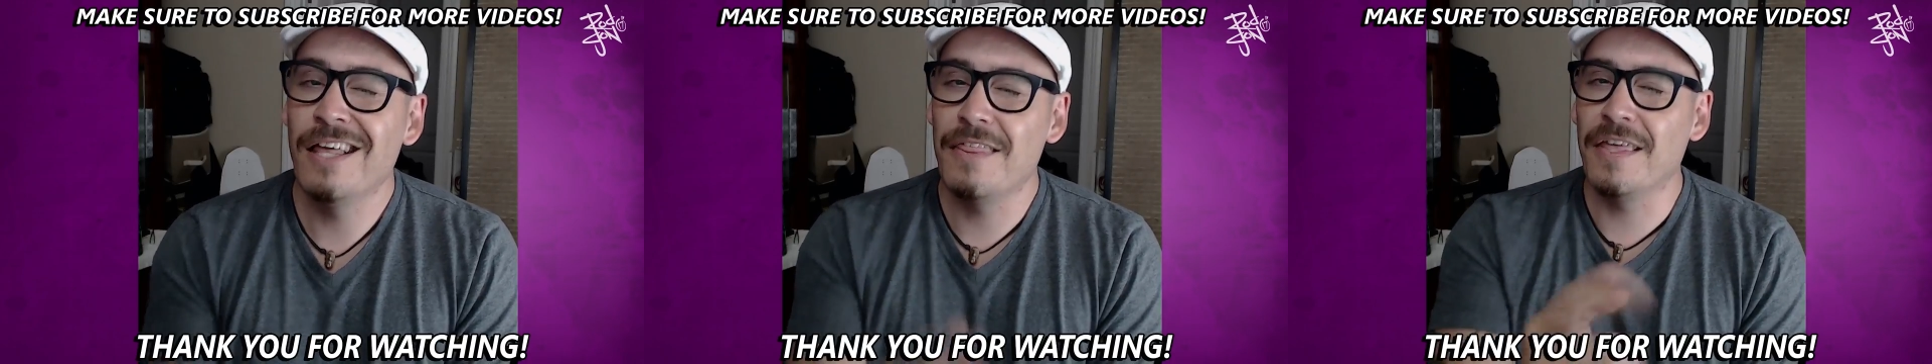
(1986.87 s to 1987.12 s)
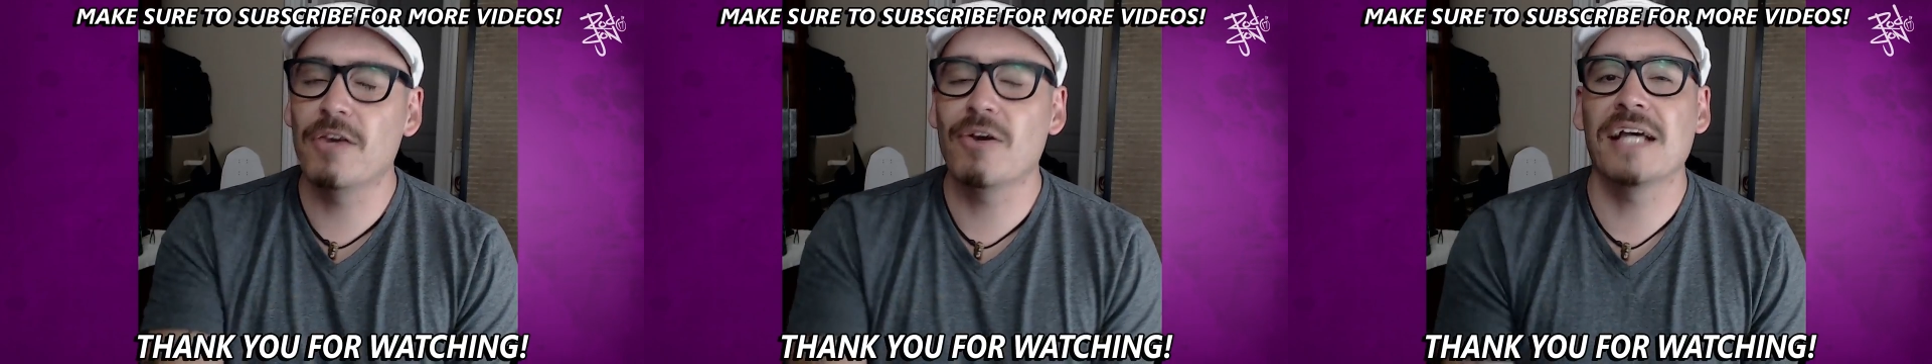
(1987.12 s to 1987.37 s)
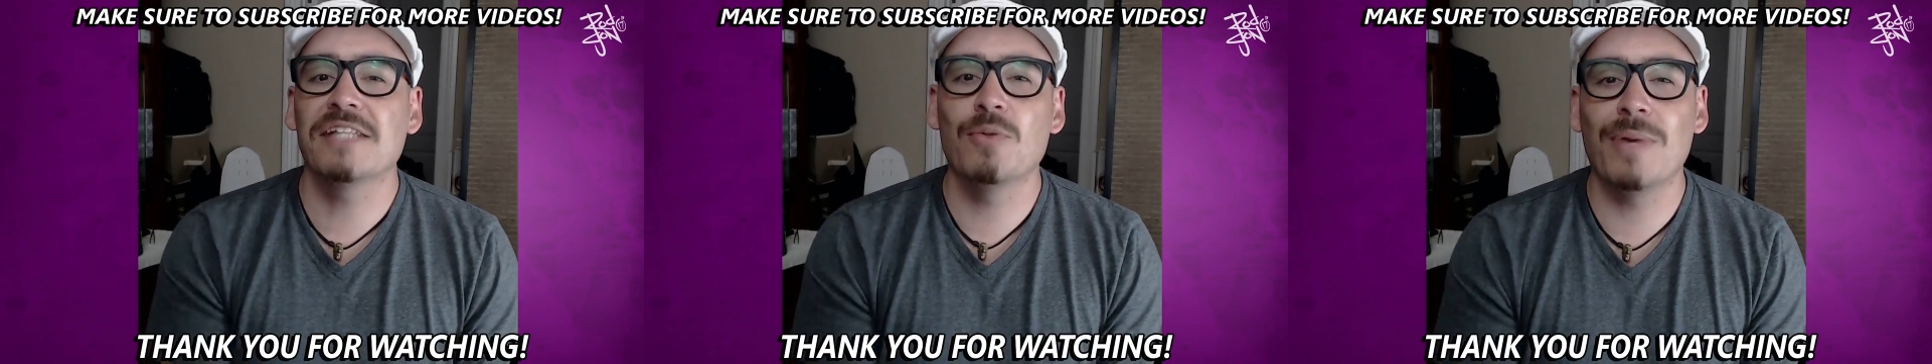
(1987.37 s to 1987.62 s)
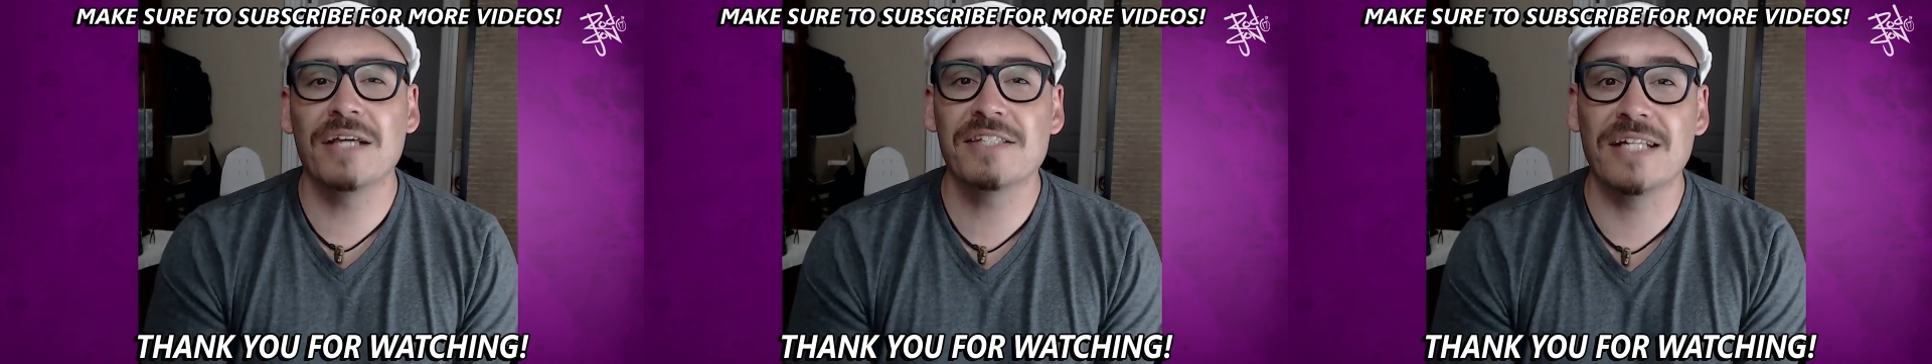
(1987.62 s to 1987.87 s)
Thank you guys so
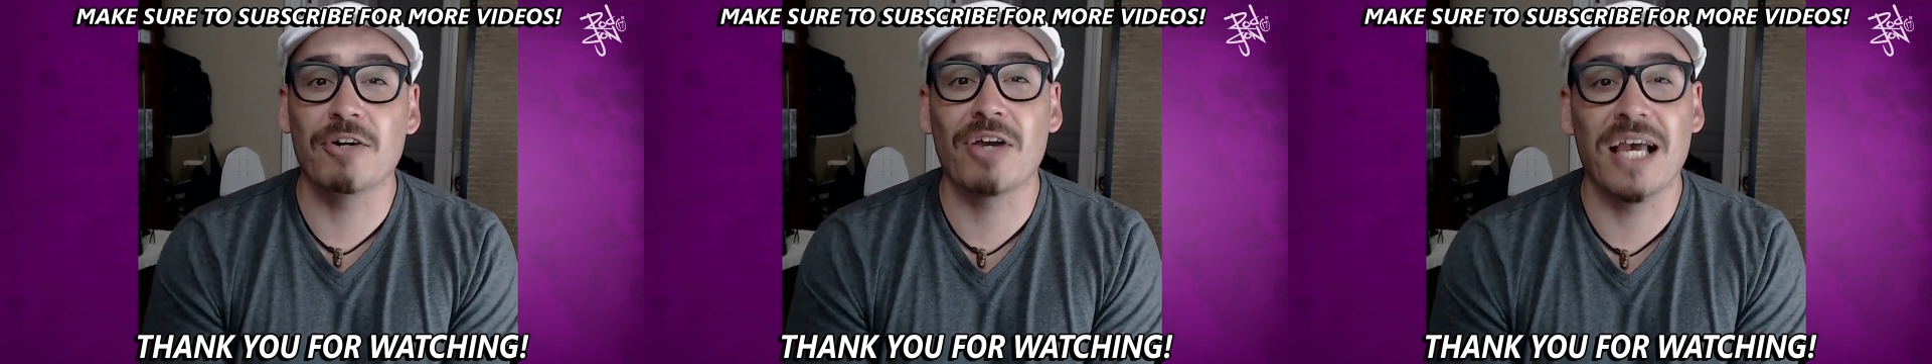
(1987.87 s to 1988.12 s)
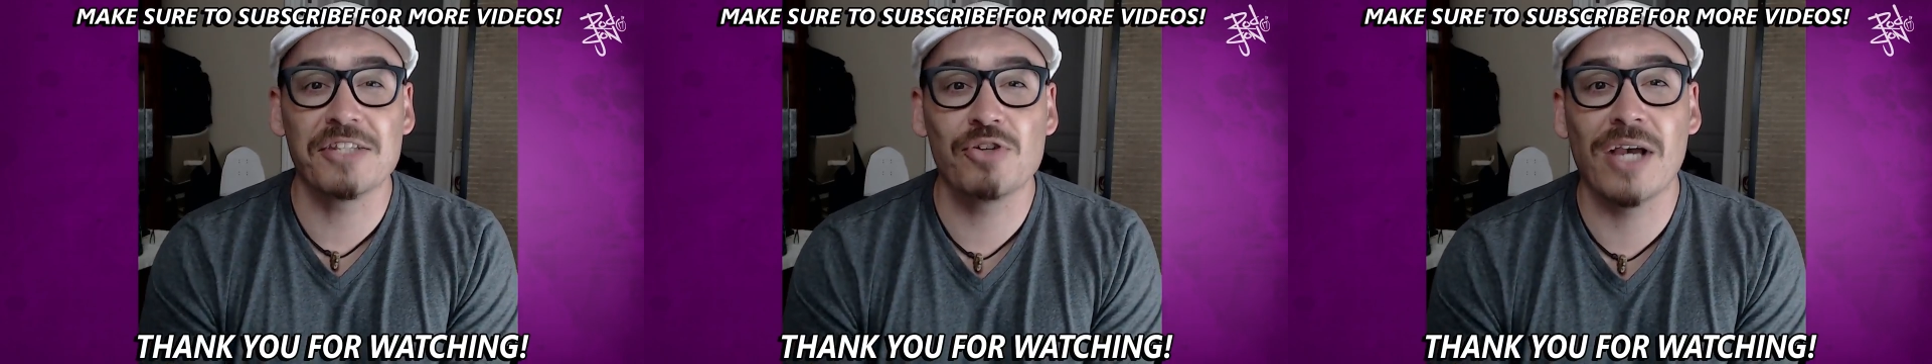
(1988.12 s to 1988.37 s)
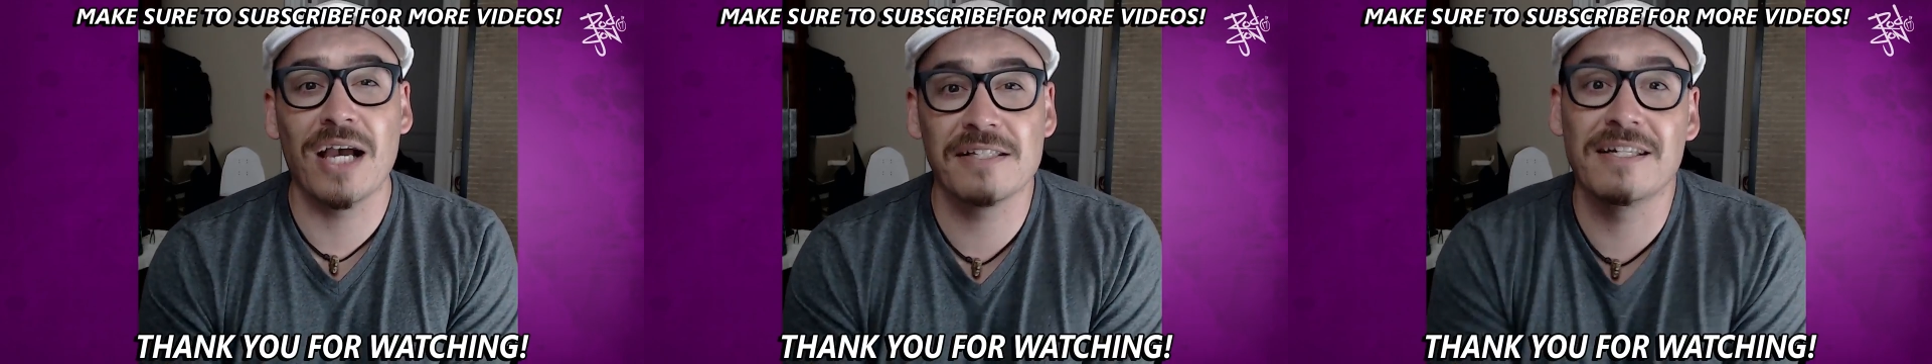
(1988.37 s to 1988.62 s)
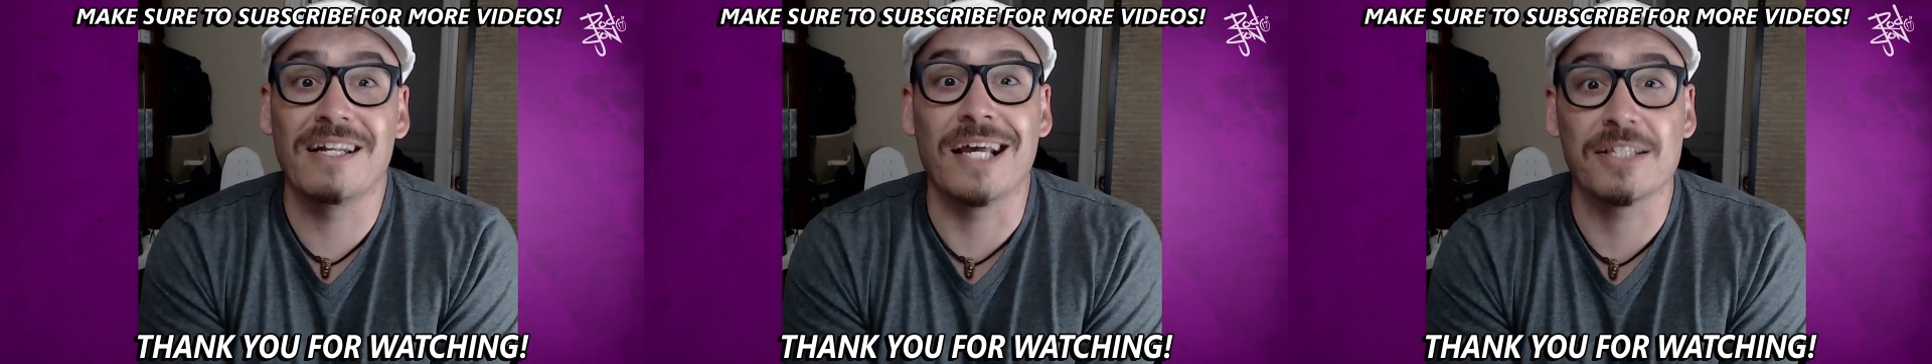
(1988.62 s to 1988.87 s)
much, and I'll catch you guys
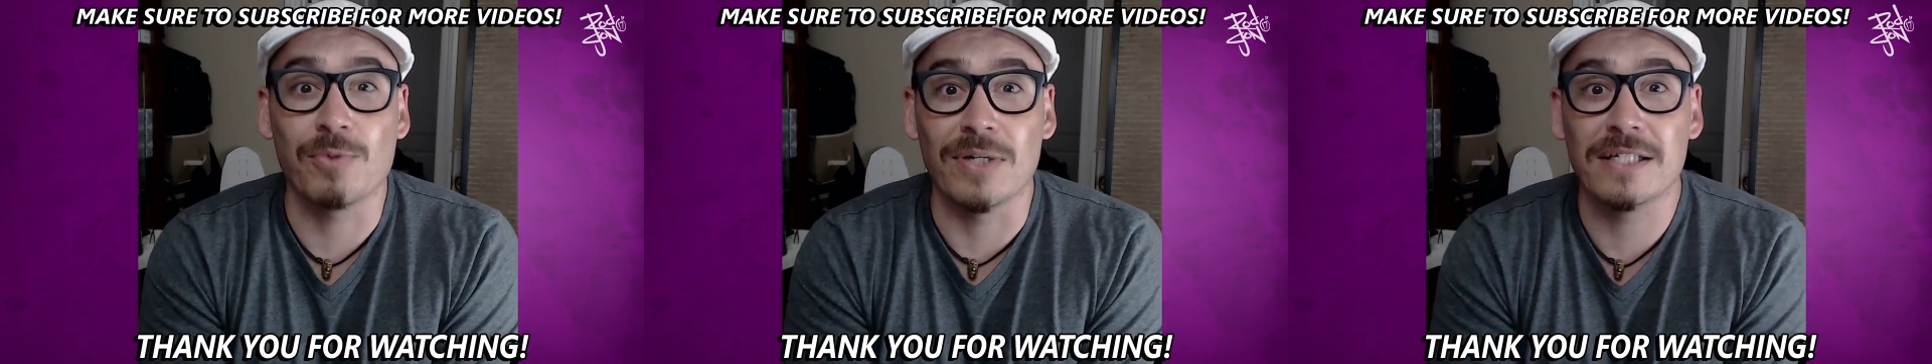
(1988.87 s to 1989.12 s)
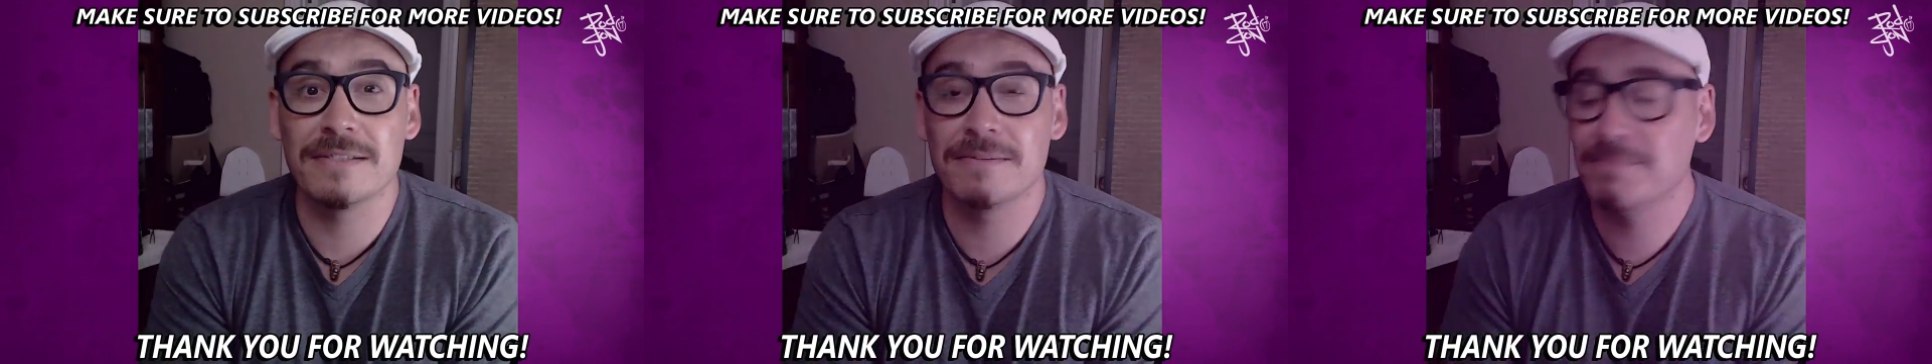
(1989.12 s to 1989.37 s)
in the next one.